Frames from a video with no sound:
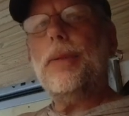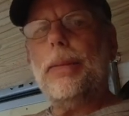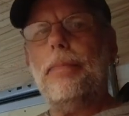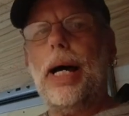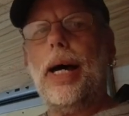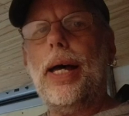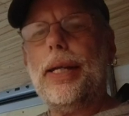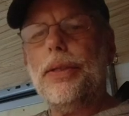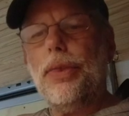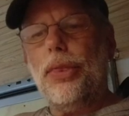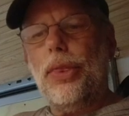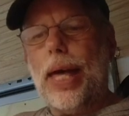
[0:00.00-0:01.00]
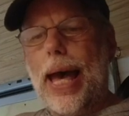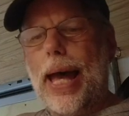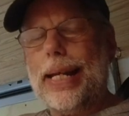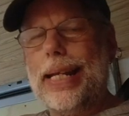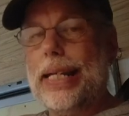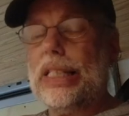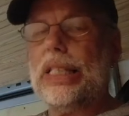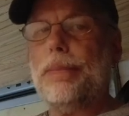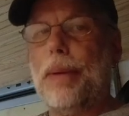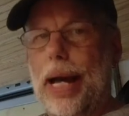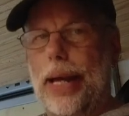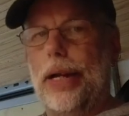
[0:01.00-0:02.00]
in mind that it
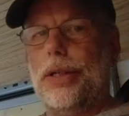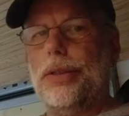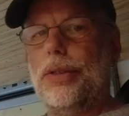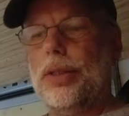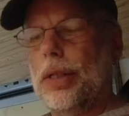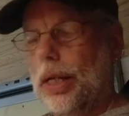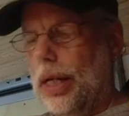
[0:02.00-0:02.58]
expires.